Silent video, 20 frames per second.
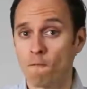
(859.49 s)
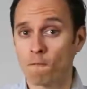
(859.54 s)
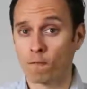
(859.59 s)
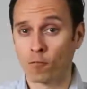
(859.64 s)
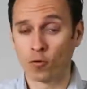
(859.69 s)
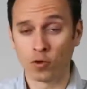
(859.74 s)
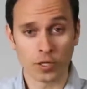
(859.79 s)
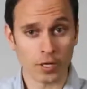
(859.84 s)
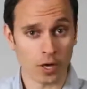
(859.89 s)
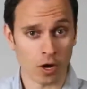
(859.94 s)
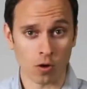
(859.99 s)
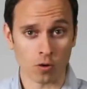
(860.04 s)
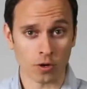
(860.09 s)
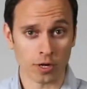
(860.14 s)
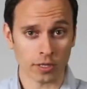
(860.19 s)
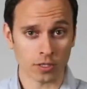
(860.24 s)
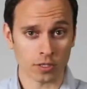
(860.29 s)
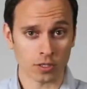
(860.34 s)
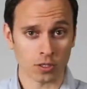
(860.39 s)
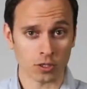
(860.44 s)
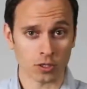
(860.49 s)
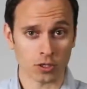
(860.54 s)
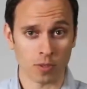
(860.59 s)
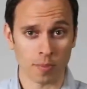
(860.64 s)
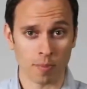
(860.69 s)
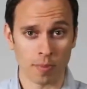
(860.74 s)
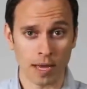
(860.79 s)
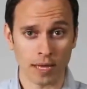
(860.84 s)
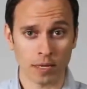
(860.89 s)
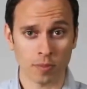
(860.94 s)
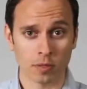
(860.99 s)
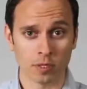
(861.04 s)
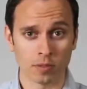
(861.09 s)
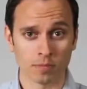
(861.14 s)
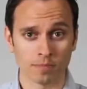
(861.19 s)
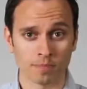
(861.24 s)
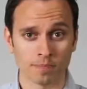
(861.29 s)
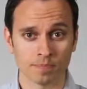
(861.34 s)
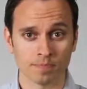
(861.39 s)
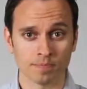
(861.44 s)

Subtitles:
fully AUDAC Touch compatible.